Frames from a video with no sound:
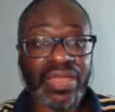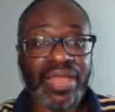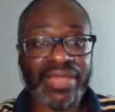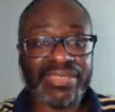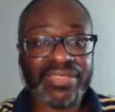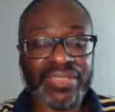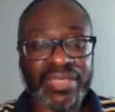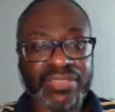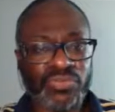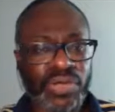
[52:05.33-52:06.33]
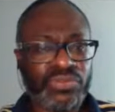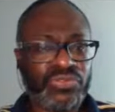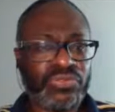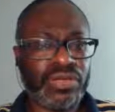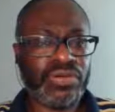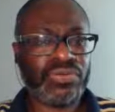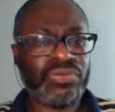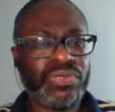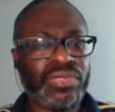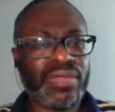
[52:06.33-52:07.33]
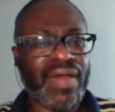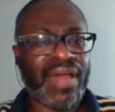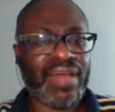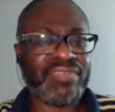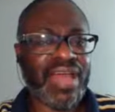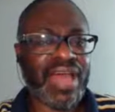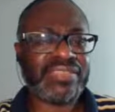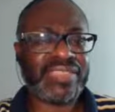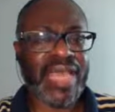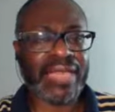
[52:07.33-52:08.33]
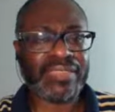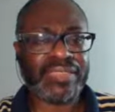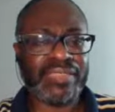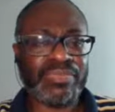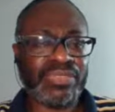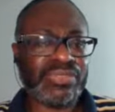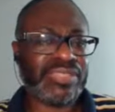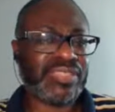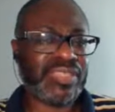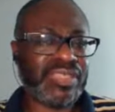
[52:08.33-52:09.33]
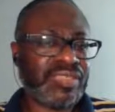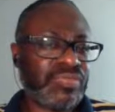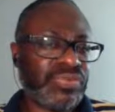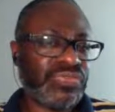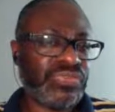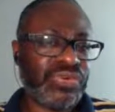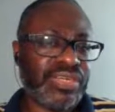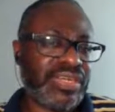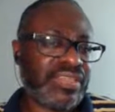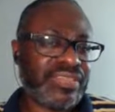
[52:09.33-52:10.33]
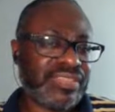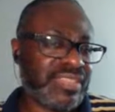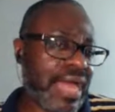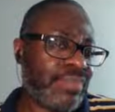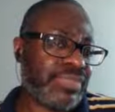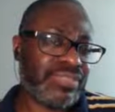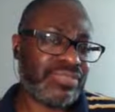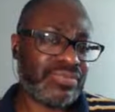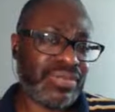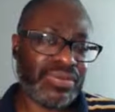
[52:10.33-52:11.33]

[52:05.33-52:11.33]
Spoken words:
And he says, well, I've gotten tats in the middle of the season before and nothing's happened,